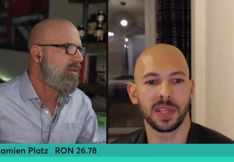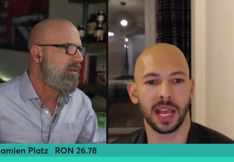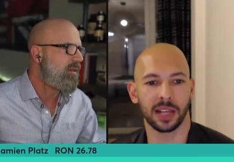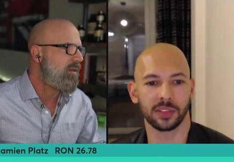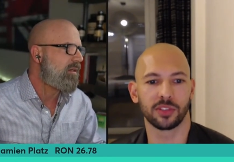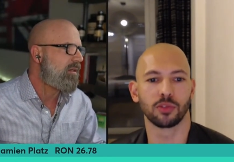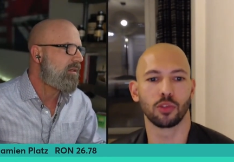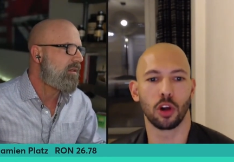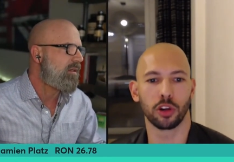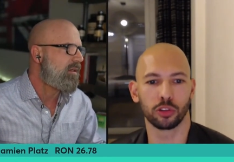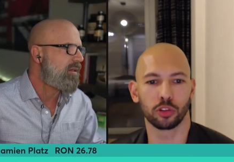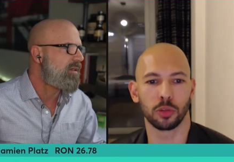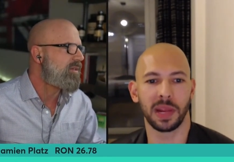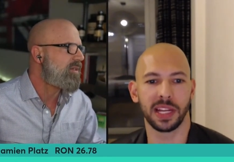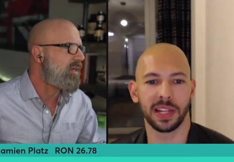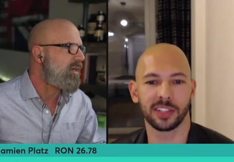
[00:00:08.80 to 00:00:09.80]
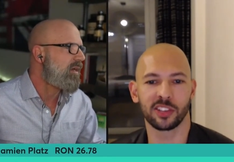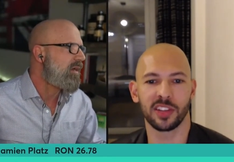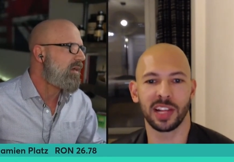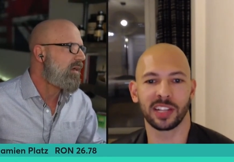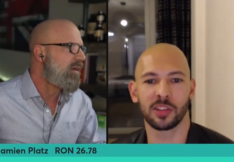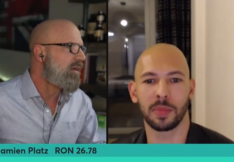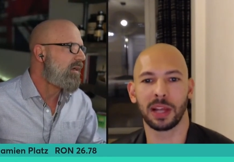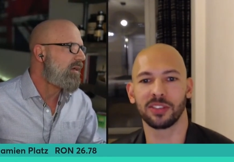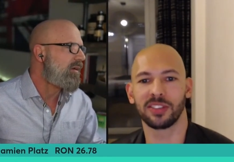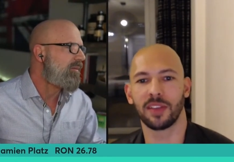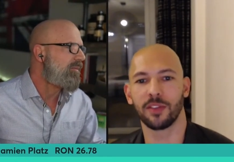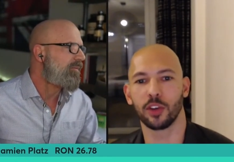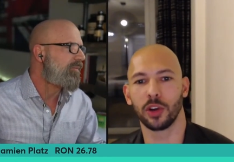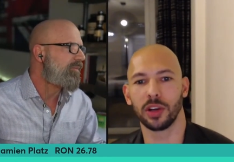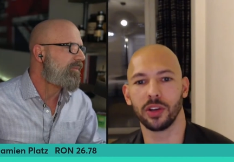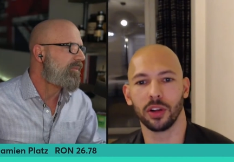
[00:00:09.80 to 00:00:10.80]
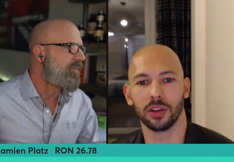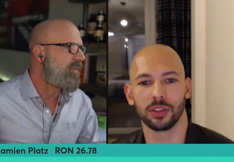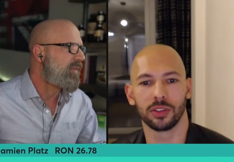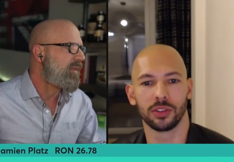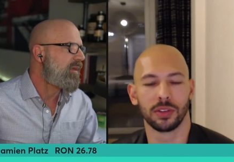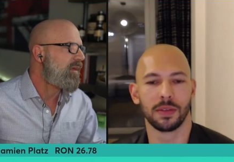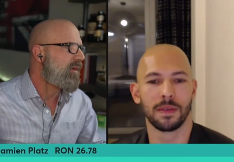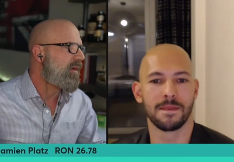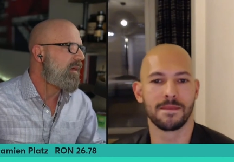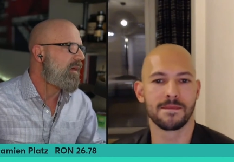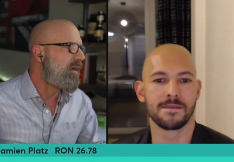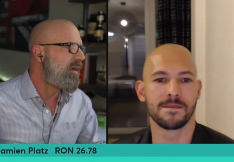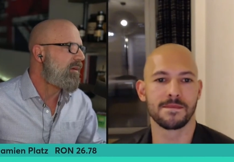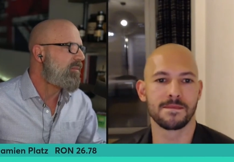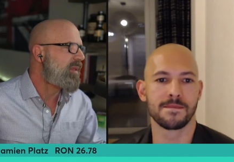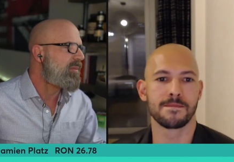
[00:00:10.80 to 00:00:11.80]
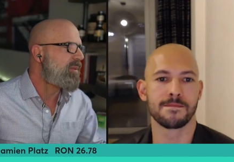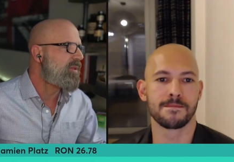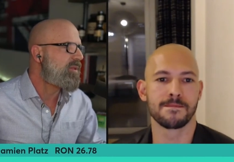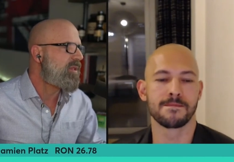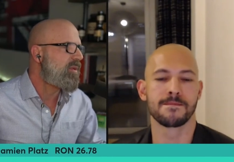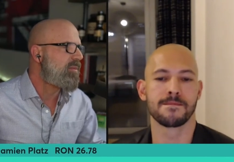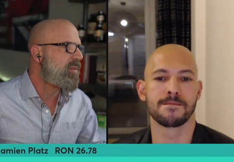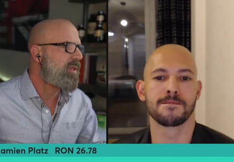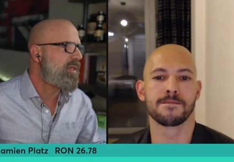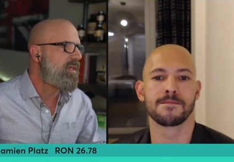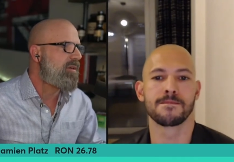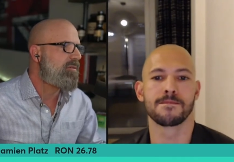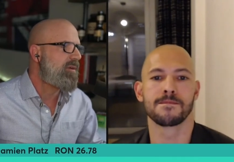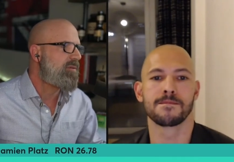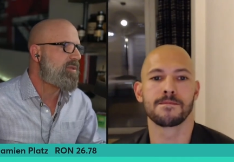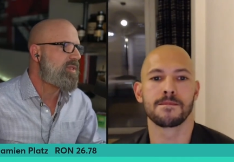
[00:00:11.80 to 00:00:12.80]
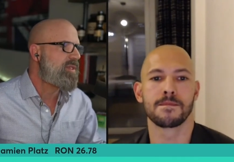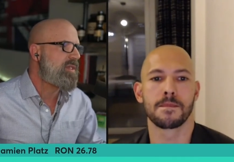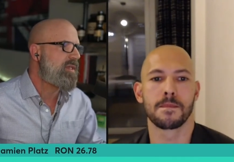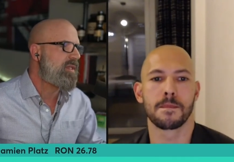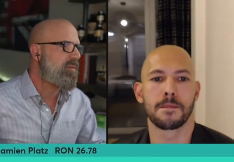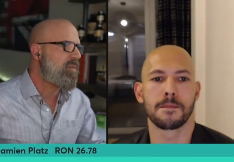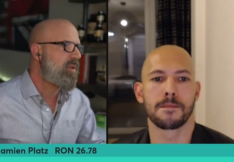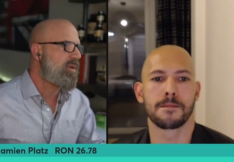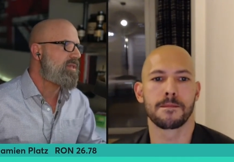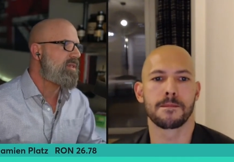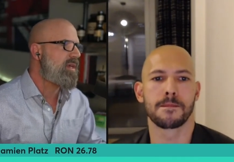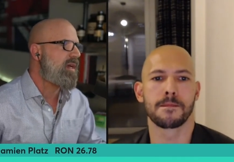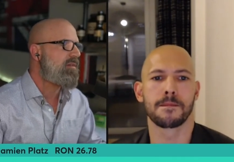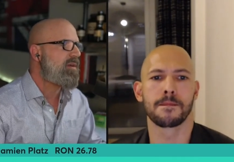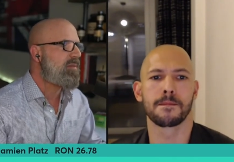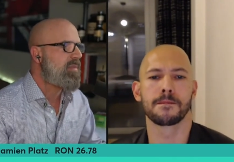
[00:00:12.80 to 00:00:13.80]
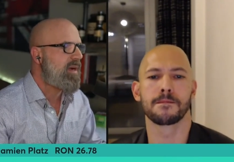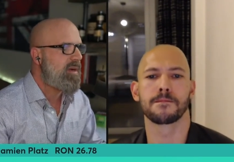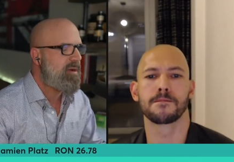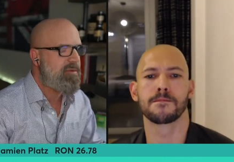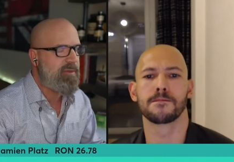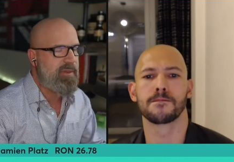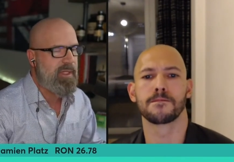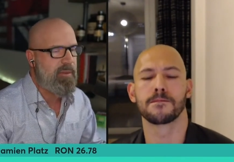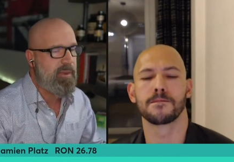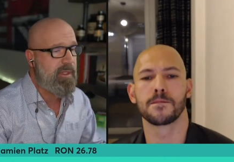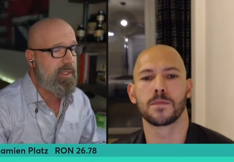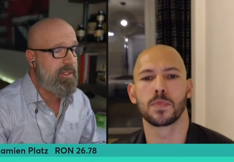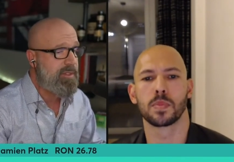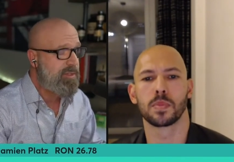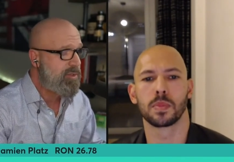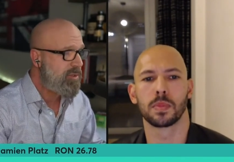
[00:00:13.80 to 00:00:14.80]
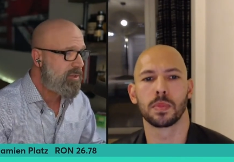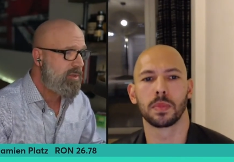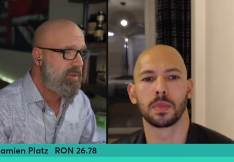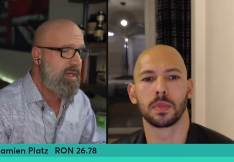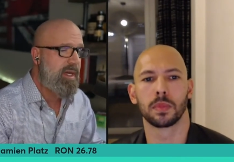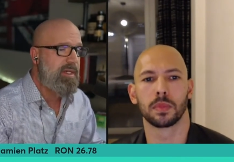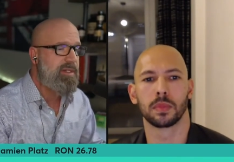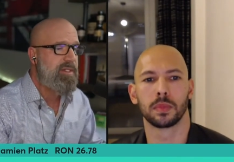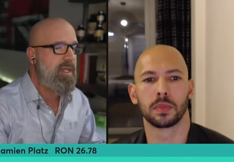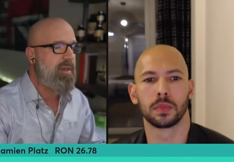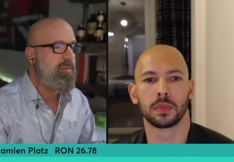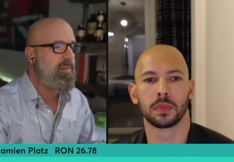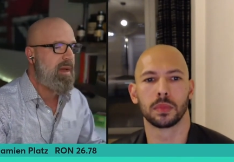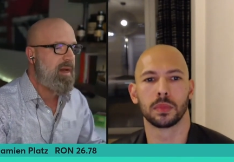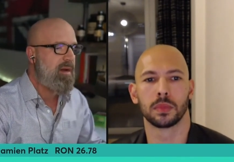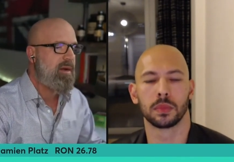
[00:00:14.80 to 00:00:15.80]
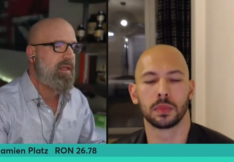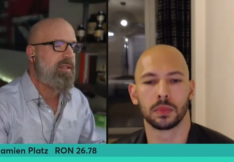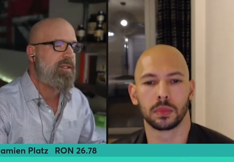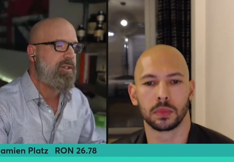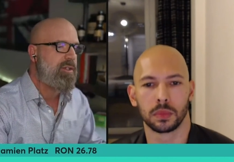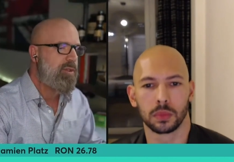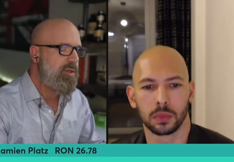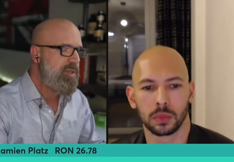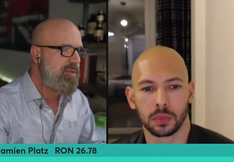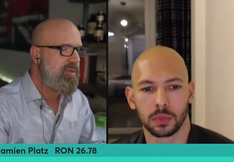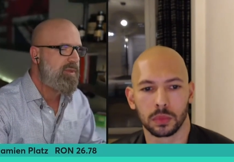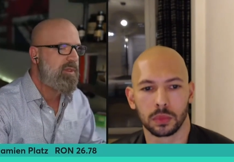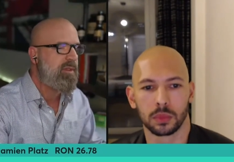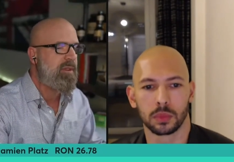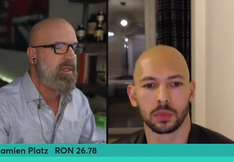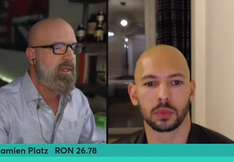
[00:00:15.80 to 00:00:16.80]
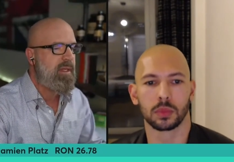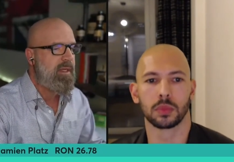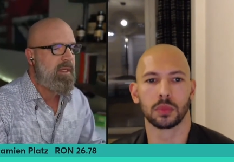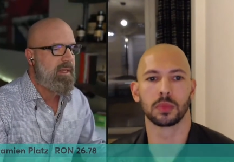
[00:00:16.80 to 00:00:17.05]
Speaker 1: Yes, Ron is, is. Romanian. That's that's about seven or eight dollars.
Speaker 2: Uh, people don't put enough emphasis on the importance of having a powerful network. It's true, guys. A power, a useful